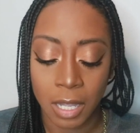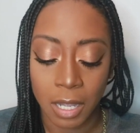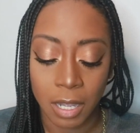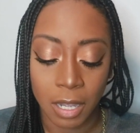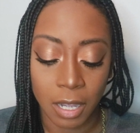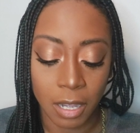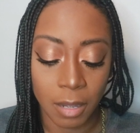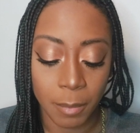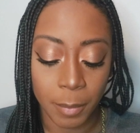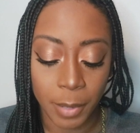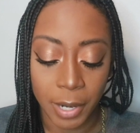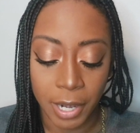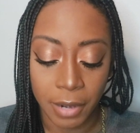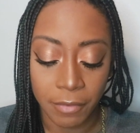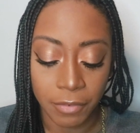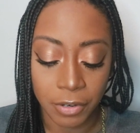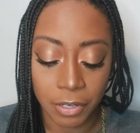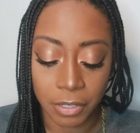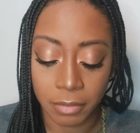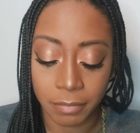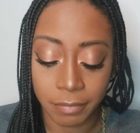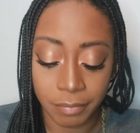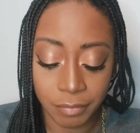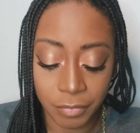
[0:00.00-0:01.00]
I
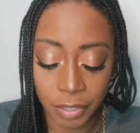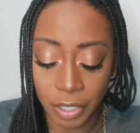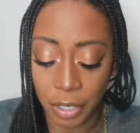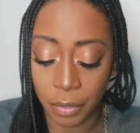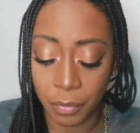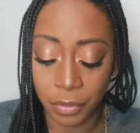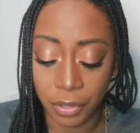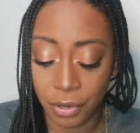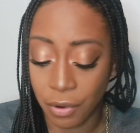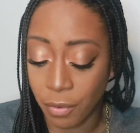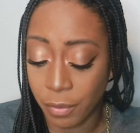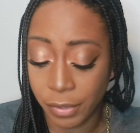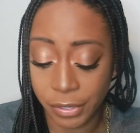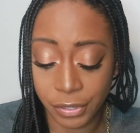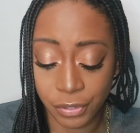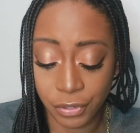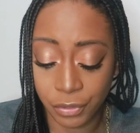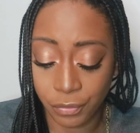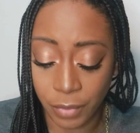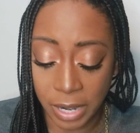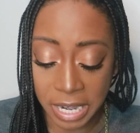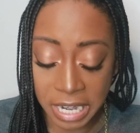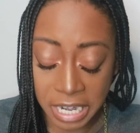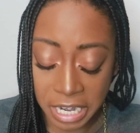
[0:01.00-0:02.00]
never, you know, they're always
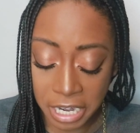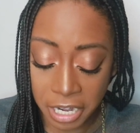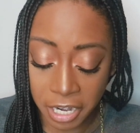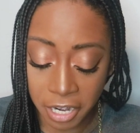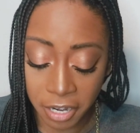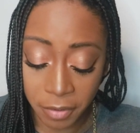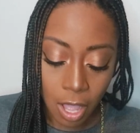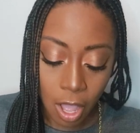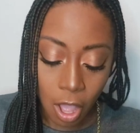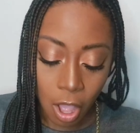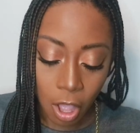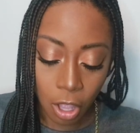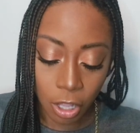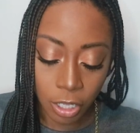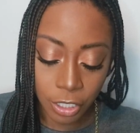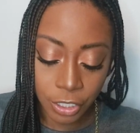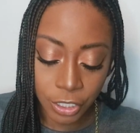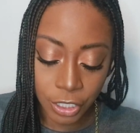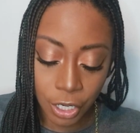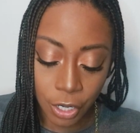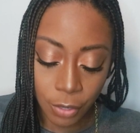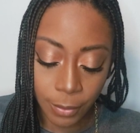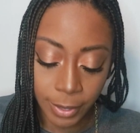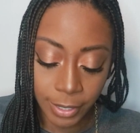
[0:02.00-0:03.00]
just right here.
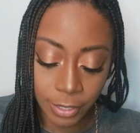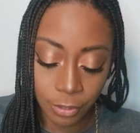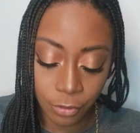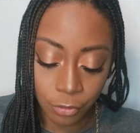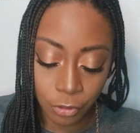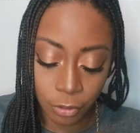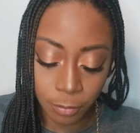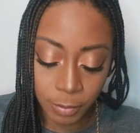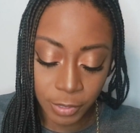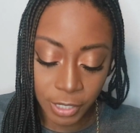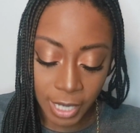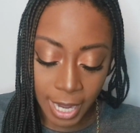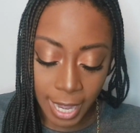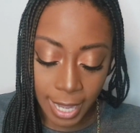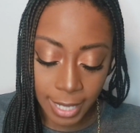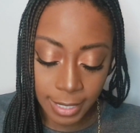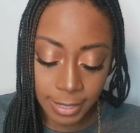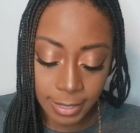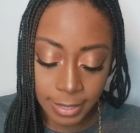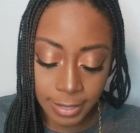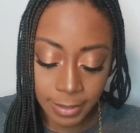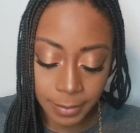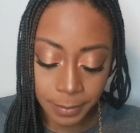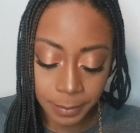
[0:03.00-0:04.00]
Also in group
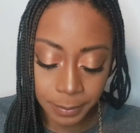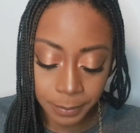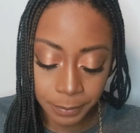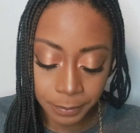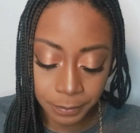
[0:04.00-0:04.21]
chats,